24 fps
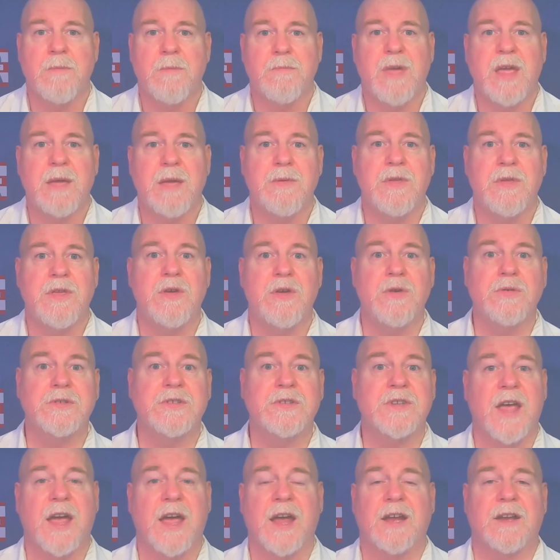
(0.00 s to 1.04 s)
Maybe you'll
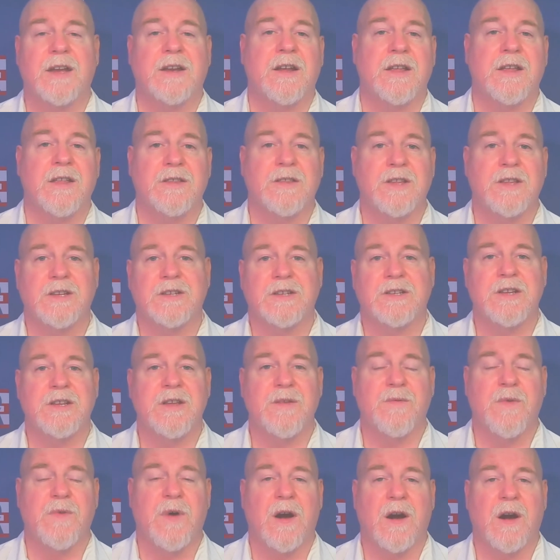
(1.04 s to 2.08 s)
sign the
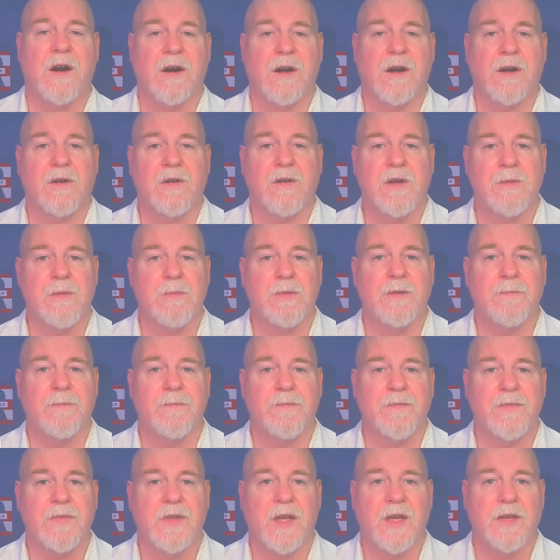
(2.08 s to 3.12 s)
CFAR agreement
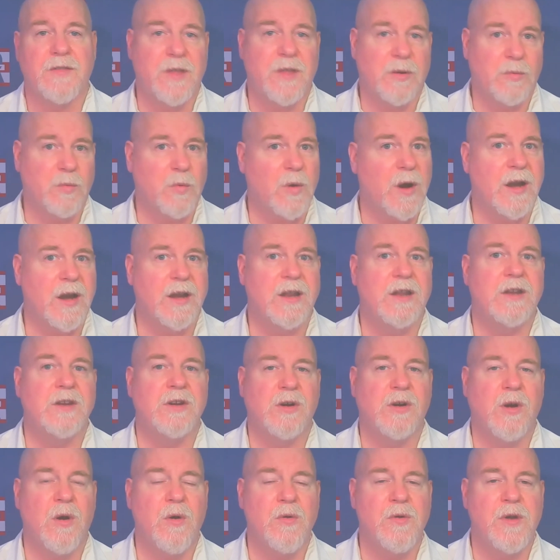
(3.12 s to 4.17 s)
and then write in
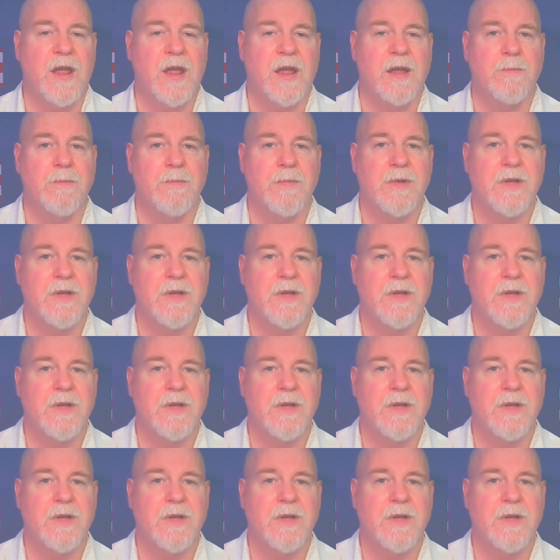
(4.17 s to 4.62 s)
your own name.